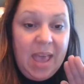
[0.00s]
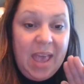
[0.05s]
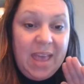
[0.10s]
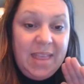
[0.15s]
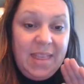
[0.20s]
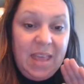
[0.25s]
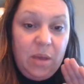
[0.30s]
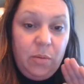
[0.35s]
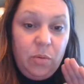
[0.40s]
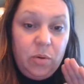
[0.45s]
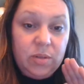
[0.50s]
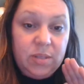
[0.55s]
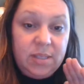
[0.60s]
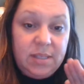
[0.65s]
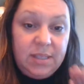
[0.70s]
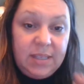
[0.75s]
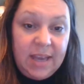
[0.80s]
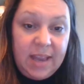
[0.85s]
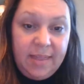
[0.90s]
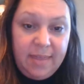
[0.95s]
and they will
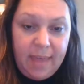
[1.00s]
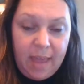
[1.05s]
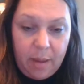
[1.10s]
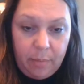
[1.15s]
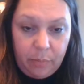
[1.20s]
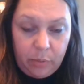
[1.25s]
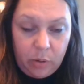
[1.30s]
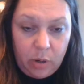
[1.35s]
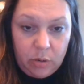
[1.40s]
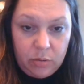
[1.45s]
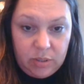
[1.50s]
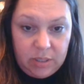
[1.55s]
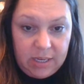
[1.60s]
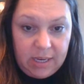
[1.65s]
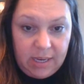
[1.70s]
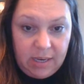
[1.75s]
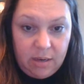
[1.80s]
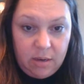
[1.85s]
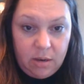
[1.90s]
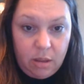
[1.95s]
send that
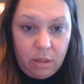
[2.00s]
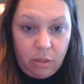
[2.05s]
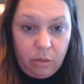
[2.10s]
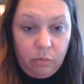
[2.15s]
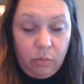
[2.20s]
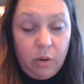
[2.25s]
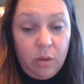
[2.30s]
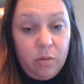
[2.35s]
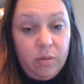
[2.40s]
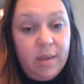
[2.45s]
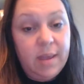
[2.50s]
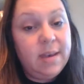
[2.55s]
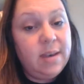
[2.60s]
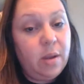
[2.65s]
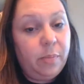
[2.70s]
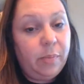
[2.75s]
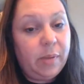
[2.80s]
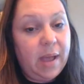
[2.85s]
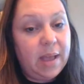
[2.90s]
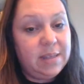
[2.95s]
protein through the
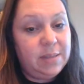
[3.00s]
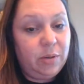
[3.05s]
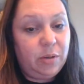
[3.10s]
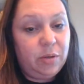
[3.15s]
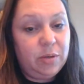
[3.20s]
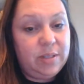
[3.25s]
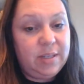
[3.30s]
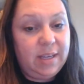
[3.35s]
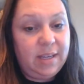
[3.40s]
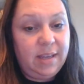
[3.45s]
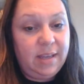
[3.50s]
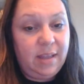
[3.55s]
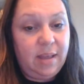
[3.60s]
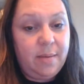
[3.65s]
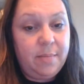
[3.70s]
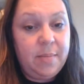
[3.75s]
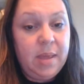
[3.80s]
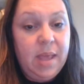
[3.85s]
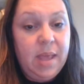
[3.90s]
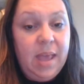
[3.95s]
endoplasmic
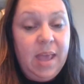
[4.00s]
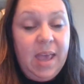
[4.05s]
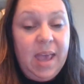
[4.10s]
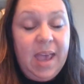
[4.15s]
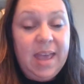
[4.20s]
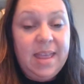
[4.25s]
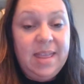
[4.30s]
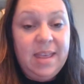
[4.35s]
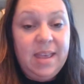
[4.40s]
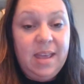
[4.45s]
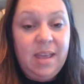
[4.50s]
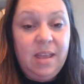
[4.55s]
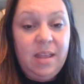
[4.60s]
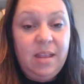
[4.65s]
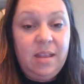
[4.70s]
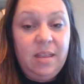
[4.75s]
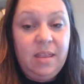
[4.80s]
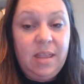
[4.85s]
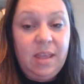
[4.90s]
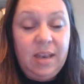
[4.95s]
reticulum, and
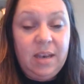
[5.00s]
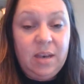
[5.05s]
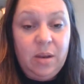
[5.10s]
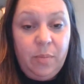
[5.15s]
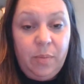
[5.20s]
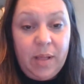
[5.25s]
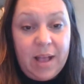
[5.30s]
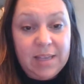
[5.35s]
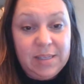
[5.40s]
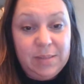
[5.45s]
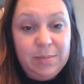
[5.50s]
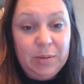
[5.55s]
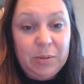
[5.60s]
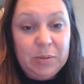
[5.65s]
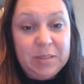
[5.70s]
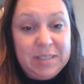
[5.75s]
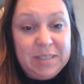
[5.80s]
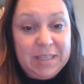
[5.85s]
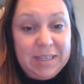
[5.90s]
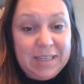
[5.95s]
then the endoplasmic
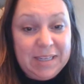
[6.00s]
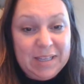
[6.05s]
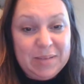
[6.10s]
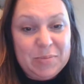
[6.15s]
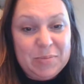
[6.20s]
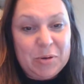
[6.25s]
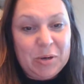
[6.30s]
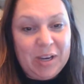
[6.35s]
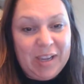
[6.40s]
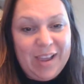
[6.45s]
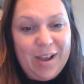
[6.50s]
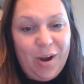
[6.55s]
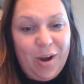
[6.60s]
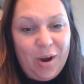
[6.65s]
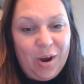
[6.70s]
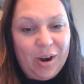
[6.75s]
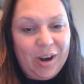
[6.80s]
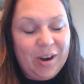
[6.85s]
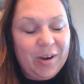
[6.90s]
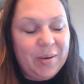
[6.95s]
reticulum, or
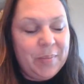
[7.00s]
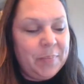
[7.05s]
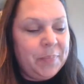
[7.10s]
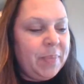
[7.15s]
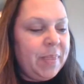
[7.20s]
ER,